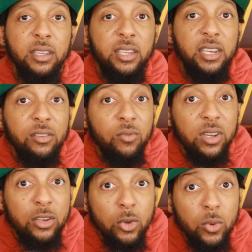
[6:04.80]
didn't
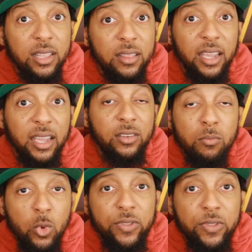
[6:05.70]
really do anything to
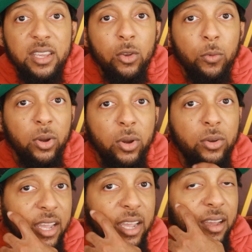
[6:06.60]
move the needle per
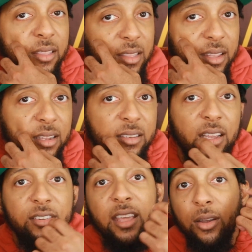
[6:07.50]
se, other than the
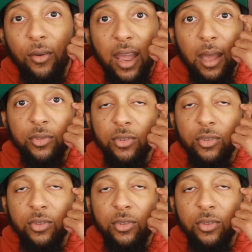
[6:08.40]
touchdown grab.